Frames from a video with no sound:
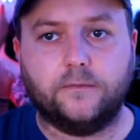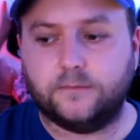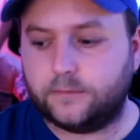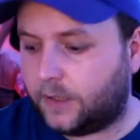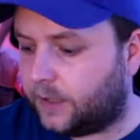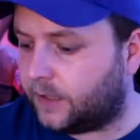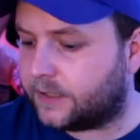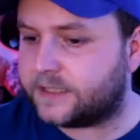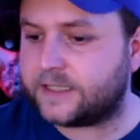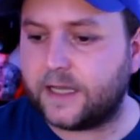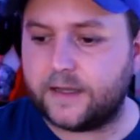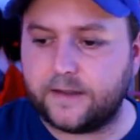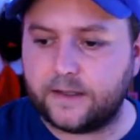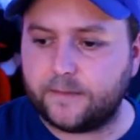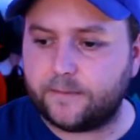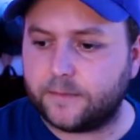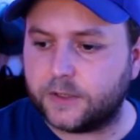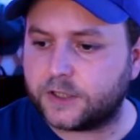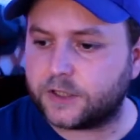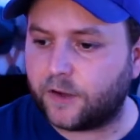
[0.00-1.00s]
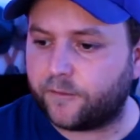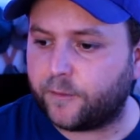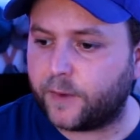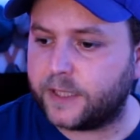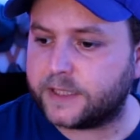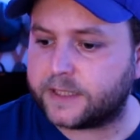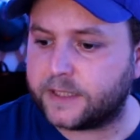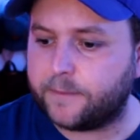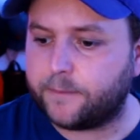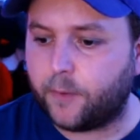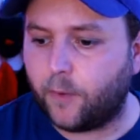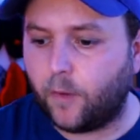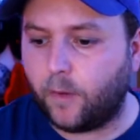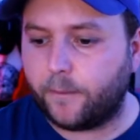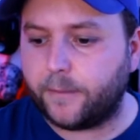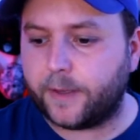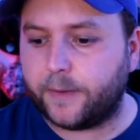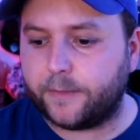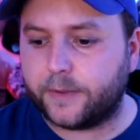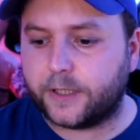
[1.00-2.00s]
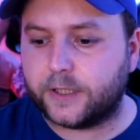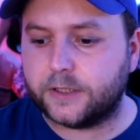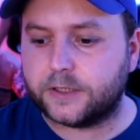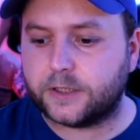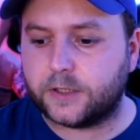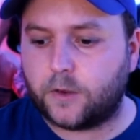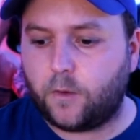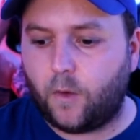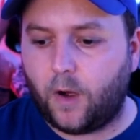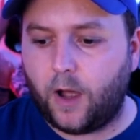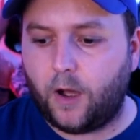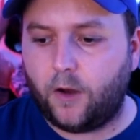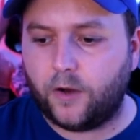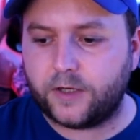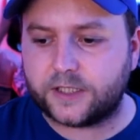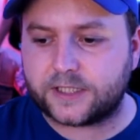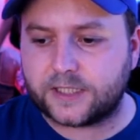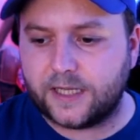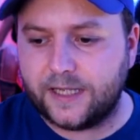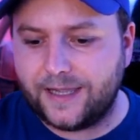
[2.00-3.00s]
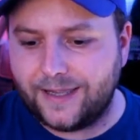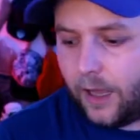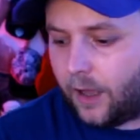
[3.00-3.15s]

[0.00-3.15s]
And I say the software is the important bit because, quite honestly,